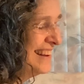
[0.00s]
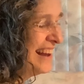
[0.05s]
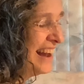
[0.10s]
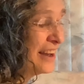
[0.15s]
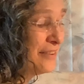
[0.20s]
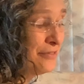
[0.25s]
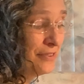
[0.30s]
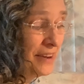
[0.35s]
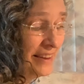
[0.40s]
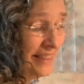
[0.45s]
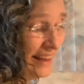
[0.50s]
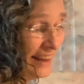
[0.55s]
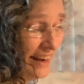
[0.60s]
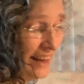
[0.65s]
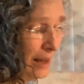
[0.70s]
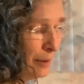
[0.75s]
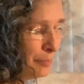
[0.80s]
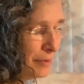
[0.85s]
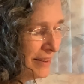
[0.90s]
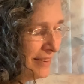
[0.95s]
I find that
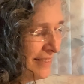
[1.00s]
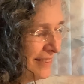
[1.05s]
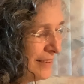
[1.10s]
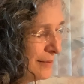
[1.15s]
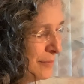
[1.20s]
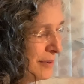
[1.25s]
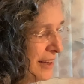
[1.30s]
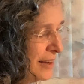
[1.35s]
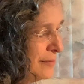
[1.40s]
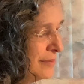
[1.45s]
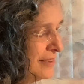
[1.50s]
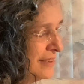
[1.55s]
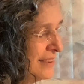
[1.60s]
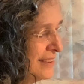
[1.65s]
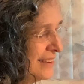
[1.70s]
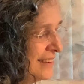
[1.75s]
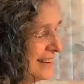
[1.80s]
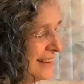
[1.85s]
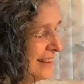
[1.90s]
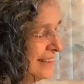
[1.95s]
happens sometimes.
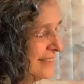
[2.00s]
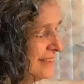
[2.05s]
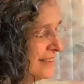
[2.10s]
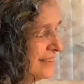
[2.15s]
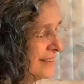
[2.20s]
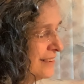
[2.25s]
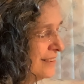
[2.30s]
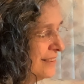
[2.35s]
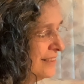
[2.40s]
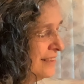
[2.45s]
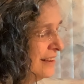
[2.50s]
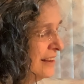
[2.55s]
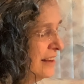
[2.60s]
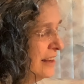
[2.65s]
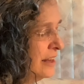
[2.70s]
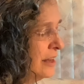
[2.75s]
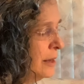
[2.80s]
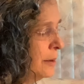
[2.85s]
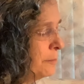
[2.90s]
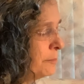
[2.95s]
It gets a little.
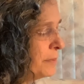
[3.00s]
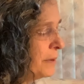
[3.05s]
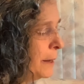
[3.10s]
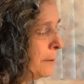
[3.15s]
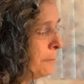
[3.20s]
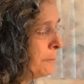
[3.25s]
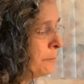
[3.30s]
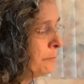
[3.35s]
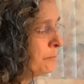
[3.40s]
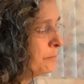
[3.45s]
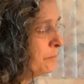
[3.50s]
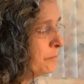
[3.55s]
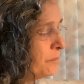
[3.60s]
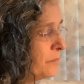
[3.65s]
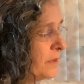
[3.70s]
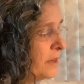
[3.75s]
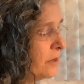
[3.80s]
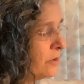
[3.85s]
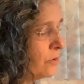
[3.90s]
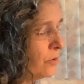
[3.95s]
But
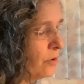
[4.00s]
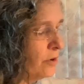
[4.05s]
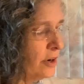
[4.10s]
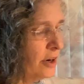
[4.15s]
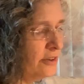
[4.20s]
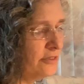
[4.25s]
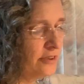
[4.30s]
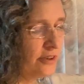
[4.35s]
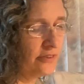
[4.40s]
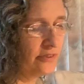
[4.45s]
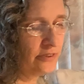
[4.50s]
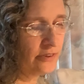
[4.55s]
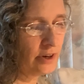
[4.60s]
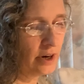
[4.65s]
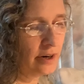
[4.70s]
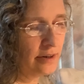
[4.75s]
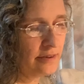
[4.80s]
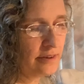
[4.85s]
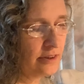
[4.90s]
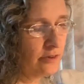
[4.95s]
in order to
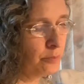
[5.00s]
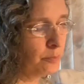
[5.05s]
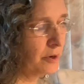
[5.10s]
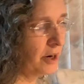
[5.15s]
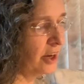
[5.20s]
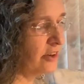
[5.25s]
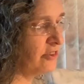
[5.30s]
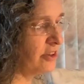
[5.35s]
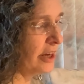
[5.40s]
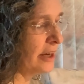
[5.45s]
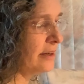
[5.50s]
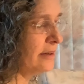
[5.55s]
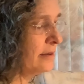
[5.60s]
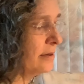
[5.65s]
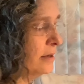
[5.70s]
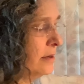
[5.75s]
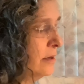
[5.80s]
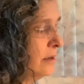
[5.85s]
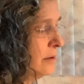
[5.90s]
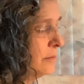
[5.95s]
start this project,
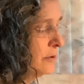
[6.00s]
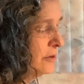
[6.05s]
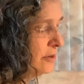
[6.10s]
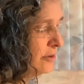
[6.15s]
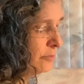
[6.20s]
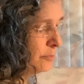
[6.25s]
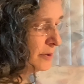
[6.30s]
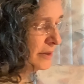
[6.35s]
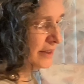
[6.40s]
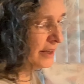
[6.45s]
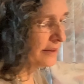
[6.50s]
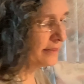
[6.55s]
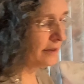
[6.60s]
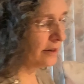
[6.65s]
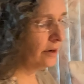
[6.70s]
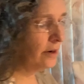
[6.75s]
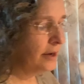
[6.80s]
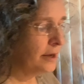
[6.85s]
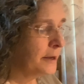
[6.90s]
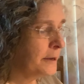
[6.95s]
let me just put that
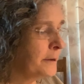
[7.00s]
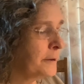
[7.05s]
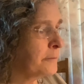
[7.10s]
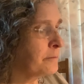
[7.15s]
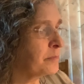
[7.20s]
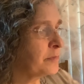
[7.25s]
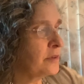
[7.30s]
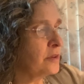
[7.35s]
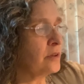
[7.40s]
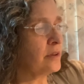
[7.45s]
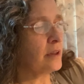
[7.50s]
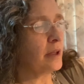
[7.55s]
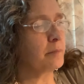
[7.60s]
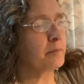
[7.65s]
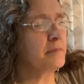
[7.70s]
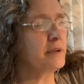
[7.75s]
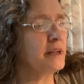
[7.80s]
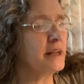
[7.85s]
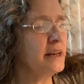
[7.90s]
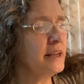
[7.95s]
there.
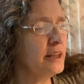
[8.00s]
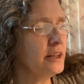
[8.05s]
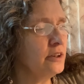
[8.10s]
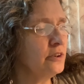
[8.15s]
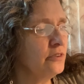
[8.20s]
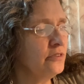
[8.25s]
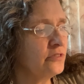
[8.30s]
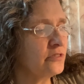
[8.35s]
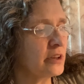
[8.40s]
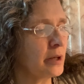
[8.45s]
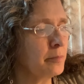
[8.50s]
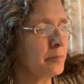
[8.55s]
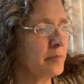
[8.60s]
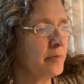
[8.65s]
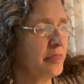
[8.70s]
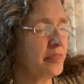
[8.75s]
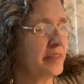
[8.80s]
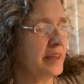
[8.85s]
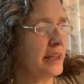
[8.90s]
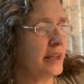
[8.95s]
I'm going to use
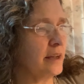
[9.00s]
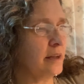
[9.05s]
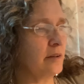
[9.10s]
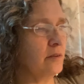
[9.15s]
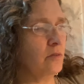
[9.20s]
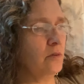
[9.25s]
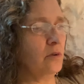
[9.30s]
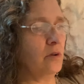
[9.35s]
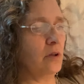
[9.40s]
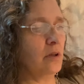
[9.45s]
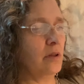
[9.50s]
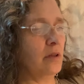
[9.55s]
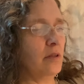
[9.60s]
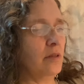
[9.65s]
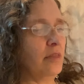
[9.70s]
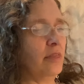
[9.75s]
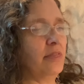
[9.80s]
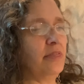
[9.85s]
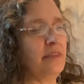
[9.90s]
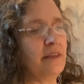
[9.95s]
something.
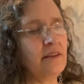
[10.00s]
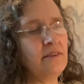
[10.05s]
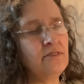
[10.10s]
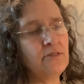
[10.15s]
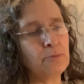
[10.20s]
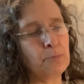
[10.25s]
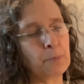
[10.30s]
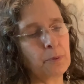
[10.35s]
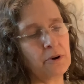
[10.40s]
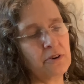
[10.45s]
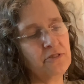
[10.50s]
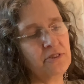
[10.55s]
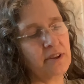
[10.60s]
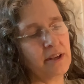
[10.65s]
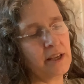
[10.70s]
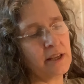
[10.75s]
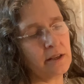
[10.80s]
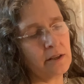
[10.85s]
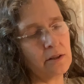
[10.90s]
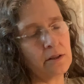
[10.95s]
This
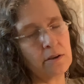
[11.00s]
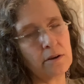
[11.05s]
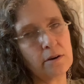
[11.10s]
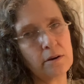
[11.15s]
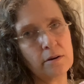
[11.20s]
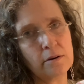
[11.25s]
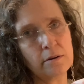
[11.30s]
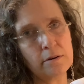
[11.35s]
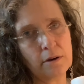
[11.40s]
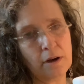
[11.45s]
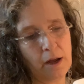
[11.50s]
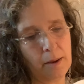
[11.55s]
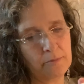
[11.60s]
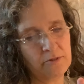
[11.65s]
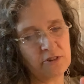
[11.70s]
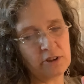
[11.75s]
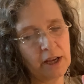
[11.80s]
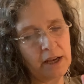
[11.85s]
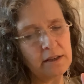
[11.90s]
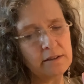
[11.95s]
particular
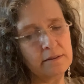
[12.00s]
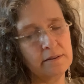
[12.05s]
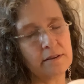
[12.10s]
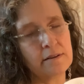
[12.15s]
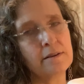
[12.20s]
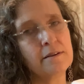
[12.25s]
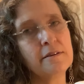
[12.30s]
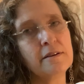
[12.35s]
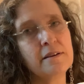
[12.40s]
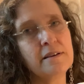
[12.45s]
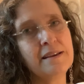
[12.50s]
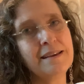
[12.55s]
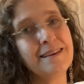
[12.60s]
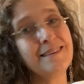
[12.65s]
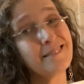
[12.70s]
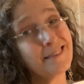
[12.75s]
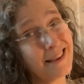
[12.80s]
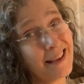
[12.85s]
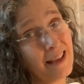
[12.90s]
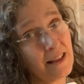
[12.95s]
object
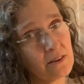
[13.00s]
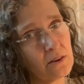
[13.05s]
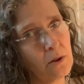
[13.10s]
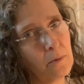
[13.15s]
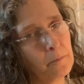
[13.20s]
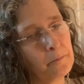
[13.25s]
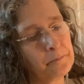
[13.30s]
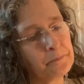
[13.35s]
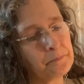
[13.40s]
is a candle.